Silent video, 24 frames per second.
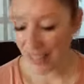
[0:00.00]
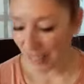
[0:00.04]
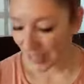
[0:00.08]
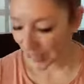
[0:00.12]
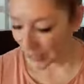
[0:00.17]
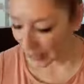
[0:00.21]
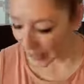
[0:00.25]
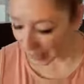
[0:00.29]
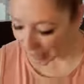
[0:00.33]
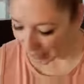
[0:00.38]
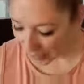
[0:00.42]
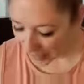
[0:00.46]

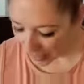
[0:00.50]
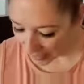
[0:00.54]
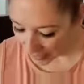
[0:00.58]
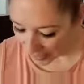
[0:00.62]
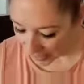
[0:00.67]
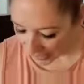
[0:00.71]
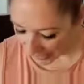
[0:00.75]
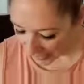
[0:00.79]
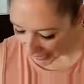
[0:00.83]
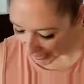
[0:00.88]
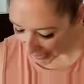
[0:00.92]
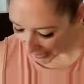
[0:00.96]
So I love
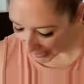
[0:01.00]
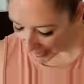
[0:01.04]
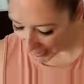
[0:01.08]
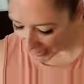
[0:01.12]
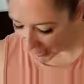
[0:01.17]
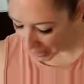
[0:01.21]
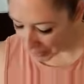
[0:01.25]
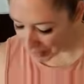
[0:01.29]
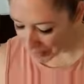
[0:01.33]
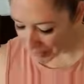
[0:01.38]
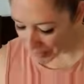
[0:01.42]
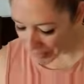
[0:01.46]
that. He
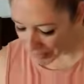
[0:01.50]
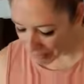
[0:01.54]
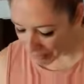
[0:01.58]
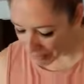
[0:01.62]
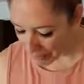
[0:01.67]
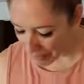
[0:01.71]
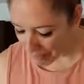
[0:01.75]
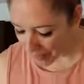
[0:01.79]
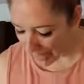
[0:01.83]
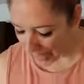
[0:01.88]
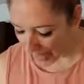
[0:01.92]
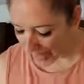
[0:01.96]
accepts
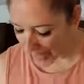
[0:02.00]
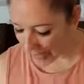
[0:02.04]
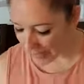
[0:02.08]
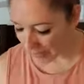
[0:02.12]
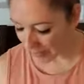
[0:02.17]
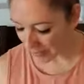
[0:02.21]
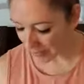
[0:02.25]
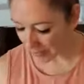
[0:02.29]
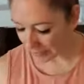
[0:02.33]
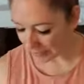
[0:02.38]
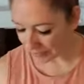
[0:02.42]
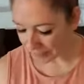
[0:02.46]

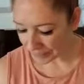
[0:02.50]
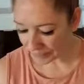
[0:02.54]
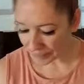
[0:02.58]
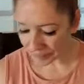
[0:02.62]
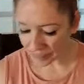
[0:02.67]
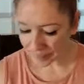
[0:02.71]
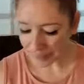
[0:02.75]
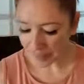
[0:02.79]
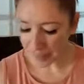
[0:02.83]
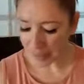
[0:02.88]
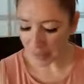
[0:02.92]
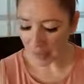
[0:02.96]
men
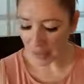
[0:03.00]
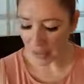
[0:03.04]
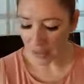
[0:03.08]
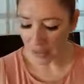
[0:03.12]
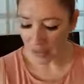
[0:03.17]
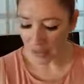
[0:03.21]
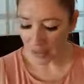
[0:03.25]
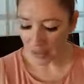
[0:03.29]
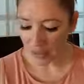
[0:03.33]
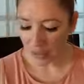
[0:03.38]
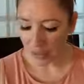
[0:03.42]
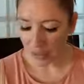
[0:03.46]

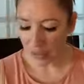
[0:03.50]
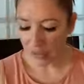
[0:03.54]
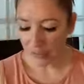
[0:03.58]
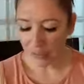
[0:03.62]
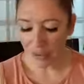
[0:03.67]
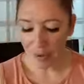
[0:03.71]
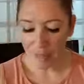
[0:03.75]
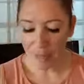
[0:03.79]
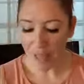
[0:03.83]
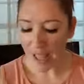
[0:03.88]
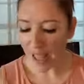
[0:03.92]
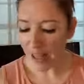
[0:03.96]

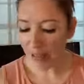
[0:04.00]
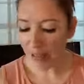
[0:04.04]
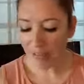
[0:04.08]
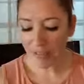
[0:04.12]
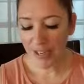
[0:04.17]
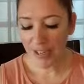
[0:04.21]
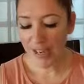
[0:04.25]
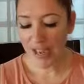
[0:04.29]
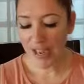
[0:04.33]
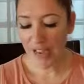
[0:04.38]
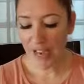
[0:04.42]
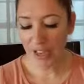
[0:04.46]
from
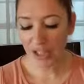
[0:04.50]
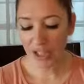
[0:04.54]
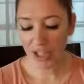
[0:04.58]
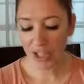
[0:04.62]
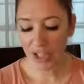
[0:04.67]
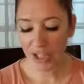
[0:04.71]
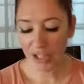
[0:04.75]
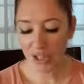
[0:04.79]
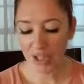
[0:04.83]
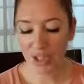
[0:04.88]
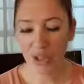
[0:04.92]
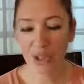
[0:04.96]
every
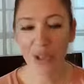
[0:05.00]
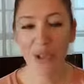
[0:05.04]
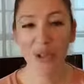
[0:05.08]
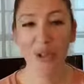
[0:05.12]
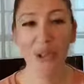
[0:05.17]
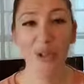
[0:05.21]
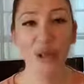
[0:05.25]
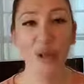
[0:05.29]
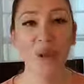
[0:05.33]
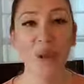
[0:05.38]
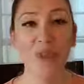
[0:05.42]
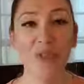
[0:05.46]
nation
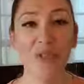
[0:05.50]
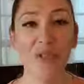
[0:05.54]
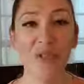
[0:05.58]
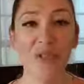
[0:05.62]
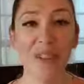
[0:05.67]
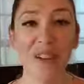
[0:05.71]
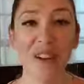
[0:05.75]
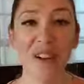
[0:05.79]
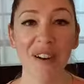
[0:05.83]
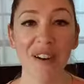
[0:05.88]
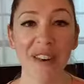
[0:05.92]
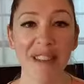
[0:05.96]
who
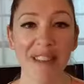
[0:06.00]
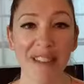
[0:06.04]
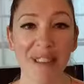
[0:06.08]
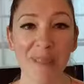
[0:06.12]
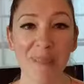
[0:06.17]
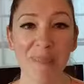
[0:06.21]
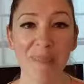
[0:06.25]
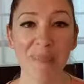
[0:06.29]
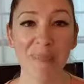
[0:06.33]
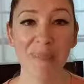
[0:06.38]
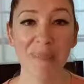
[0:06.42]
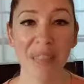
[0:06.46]
fear
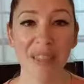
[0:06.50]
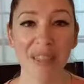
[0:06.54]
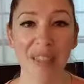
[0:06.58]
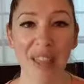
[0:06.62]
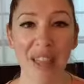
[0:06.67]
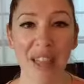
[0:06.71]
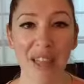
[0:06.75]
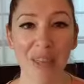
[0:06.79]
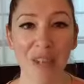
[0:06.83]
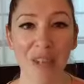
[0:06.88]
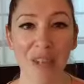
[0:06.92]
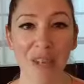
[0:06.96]
him
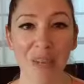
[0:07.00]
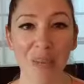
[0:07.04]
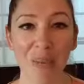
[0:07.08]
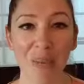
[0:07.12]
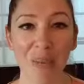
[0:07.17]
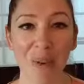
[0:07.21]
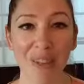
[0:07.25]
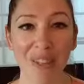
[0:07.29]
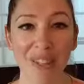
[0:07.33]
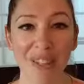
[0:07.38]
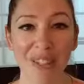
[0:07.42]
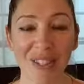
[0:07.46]
and do
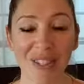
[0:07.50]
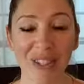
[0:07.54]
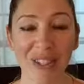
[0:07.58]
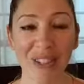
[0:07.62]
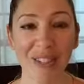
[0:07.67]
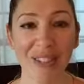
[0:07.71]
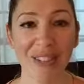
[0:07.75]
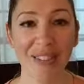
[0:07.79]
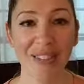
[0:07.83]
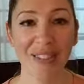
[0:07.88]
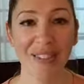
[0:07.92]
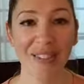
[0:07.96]
what is
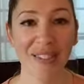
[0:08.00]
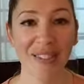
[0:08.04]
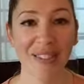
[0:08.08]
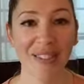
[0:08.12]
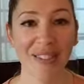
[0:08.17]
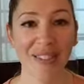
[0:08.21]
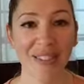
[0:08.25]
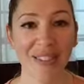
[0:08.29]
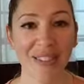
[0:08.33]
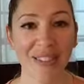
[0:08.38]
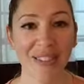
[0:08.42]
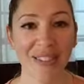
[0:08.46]
good.
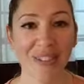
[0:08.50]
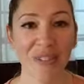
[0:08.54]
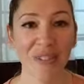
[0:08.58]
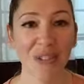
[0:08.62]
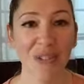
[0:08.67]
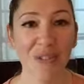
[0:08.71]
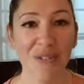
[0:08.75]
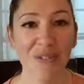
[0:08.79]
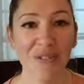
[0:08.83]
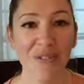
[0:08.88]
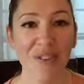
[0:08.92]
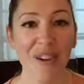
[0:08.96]

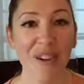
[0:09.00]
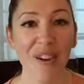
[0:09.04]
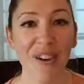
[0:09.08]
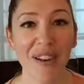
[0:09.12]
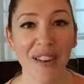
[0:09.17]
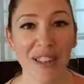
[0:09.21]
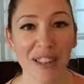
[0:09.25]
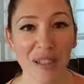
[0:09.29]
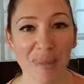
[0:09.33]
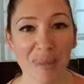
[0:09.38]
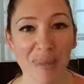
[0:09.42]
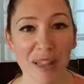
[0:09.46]
Who fear
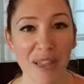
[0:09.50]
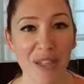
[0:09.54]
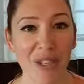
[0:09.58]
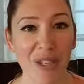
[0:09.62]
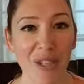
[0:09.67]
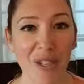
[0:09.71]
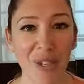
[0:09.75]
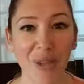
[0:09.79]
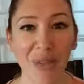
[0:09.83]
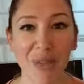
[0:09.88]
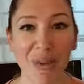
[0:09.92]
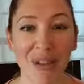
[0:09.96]
him and
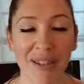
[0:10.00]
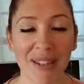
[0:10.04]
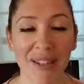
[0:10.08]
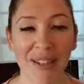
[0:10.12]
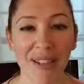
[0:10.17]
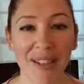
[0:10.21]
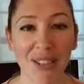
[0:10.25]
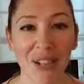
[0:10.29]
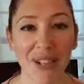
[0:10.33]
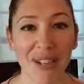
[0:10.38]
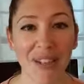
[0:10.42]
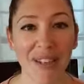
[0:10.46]
do what
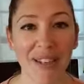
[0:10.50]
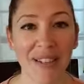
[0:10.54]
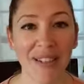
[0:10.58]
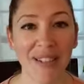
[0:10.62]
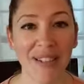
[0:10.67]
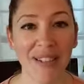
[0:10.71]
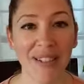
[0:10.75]
is good.